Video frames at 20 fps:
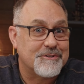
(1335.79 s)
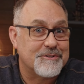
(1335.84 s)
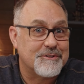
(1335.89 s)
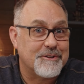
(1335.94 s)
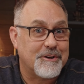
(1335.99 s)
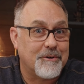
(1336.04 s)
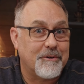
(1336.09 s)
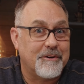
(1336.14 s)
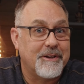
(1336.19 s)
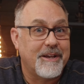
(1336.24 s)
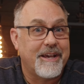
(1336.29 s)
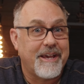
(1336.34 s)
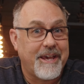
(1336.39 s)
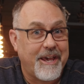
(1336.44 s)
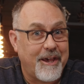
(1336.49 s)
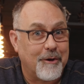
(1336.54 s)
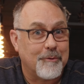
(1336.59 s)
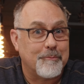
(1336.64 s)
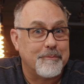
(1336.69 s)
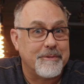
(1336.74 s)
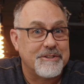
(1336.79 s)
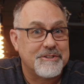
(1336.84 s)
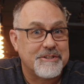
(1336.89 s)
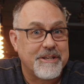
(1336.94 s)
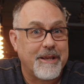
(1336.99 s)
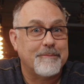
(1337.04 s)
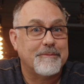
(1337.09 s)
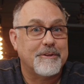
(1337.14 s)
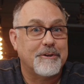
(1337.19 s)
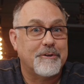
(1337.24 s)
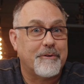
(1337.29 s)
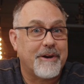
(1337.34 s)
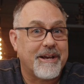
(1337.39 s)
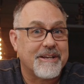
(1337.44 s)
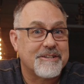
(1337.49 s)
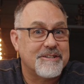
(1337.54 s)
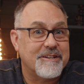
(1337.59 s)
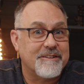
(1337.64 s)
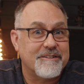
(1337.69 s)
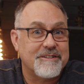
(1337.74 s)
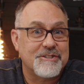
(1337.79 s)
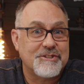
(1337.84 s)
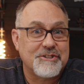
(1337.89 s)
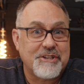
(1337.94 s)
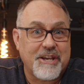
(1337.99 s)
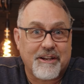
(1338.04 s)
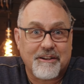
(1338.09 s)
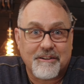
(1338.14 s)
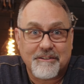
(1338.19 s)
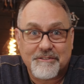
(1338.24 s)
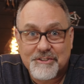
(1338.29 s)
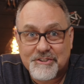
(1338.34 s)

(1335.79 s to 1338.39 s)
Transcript: So help me shape the direction of this channel.